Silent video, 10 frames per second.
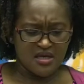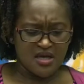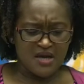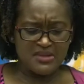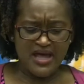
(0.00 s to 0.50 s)

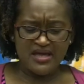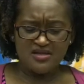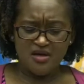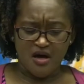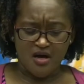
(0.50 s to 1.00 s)
I'm lying in
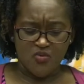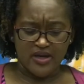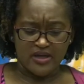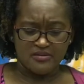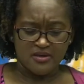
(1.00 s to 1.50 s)
the
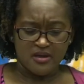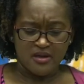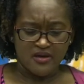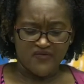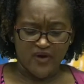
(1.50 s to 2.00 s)
hallway
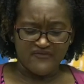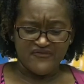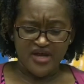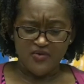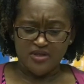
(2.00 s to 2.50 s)
for a
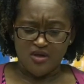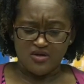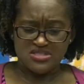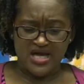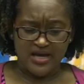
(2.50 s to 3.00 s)
very long
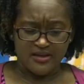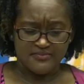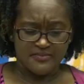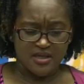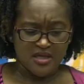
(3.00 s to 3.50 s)
time.
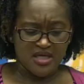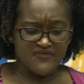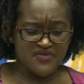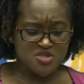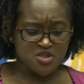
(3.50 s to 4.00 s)

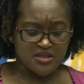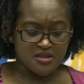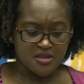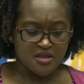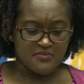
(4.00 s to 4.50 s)
Eventually,
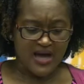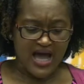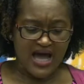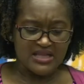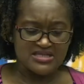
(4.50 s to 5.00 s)
my
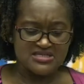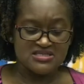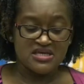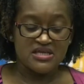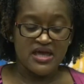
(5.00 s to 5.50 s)
eyelids
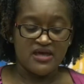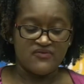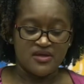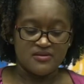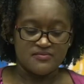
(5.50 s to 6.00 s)
get heavy.